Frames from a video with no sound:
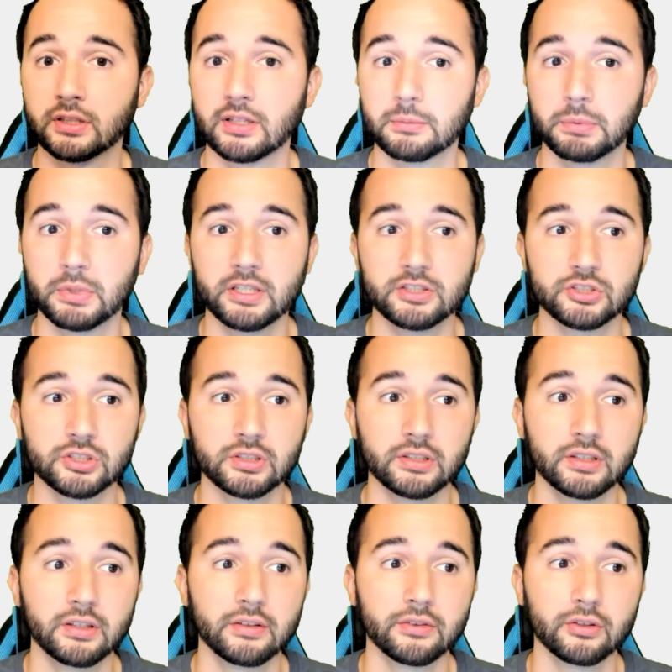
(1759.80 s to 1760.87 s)
page
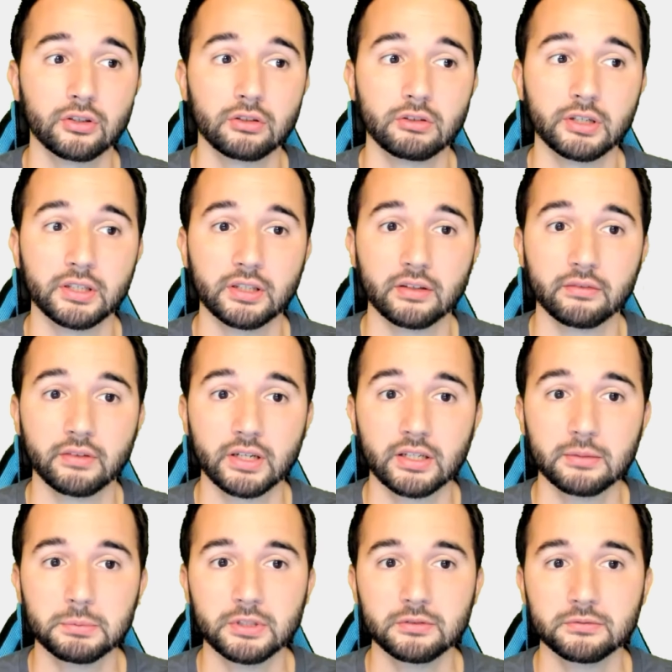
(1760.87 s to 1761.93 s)
is already
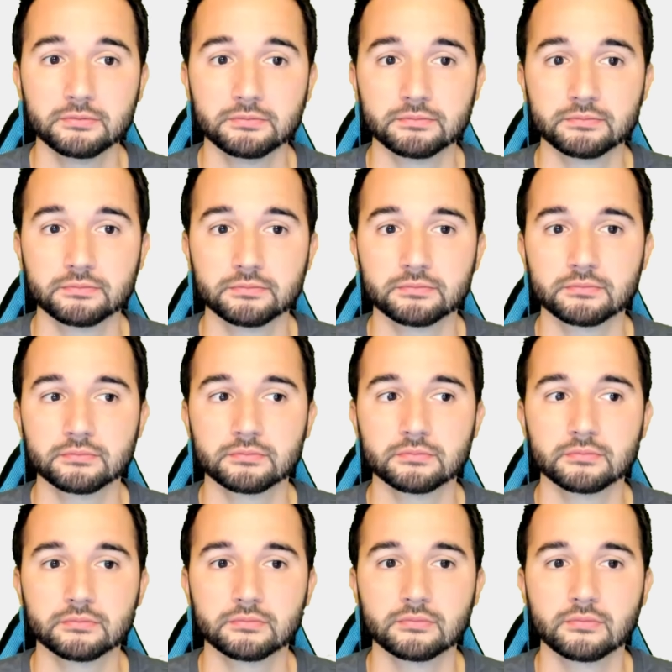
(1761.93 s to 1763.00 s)
available.
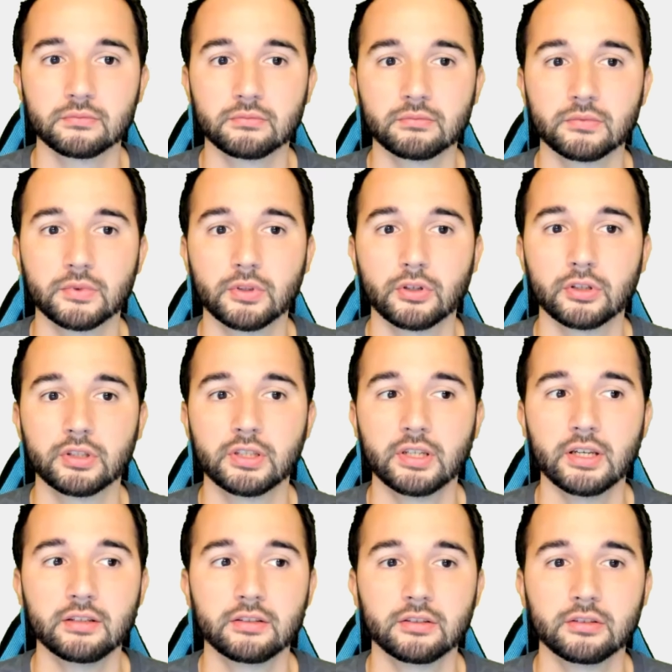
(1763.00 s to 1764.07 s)
Not
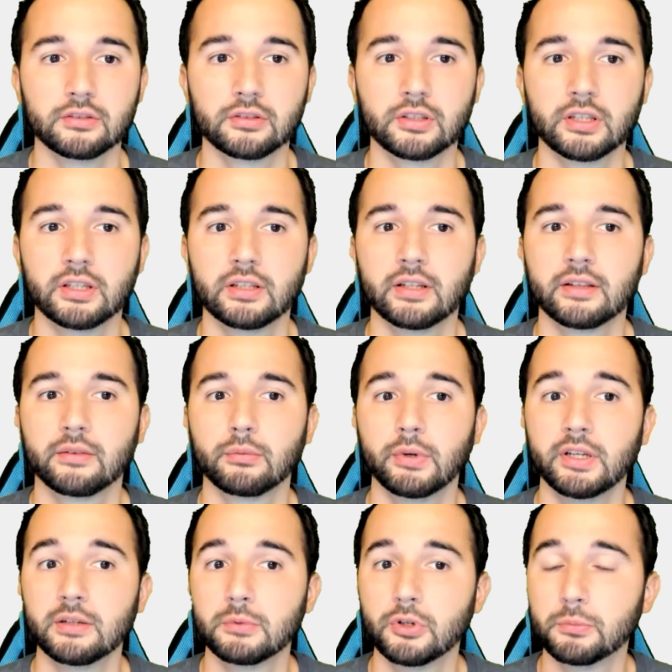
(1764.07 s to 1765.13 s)
yet. Okay, let's wait
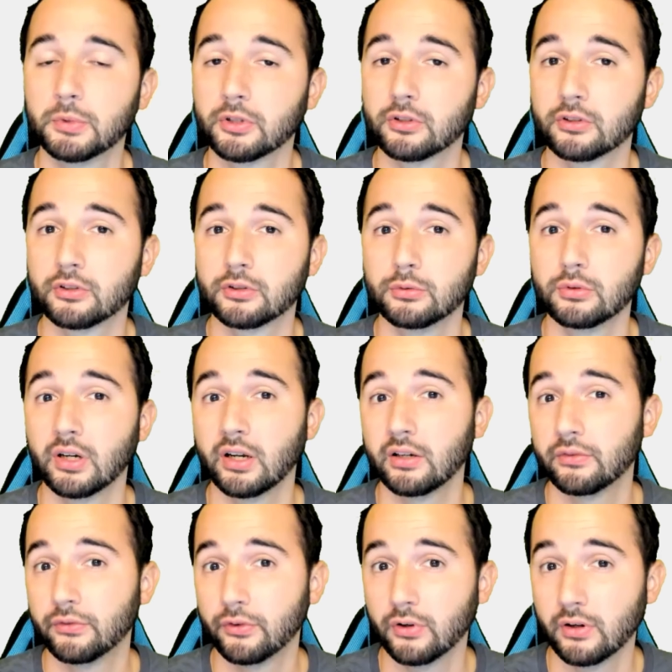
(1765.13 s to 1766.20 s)
a moment or two. I'll
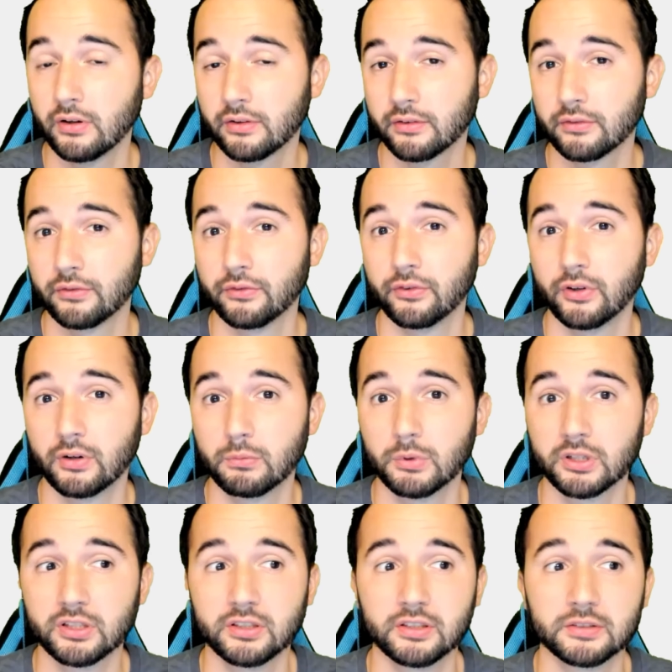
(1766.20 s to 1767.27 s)
fast forward here.